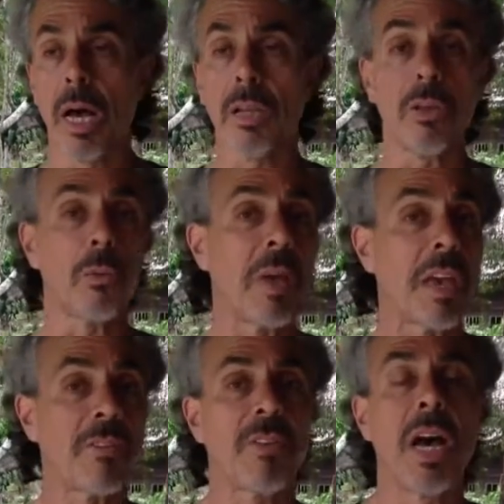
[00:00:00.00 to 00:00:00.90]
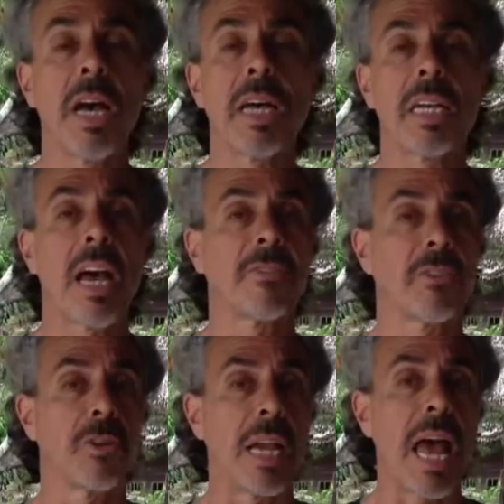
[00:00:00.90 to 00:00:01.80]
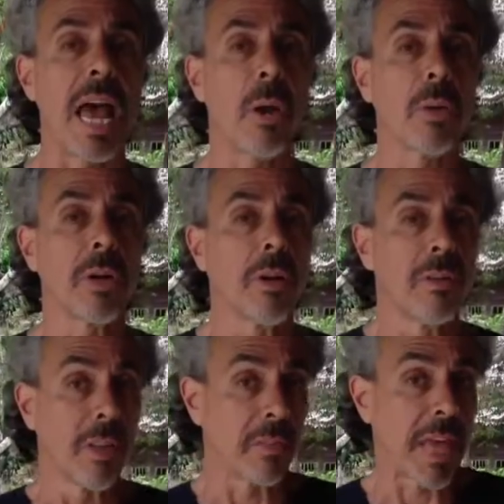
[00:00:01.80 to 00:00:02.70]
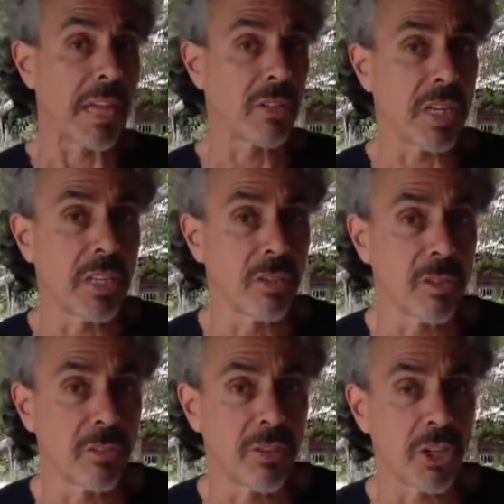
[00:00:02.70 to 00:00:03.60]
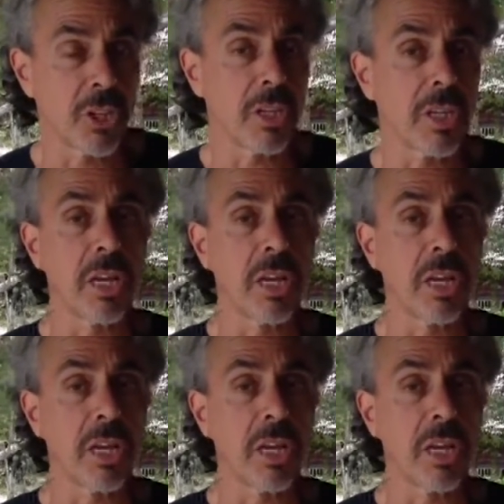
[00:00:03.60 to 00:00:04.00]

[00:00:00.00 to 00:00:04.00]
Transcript: You may find after an hour that that's insufficient,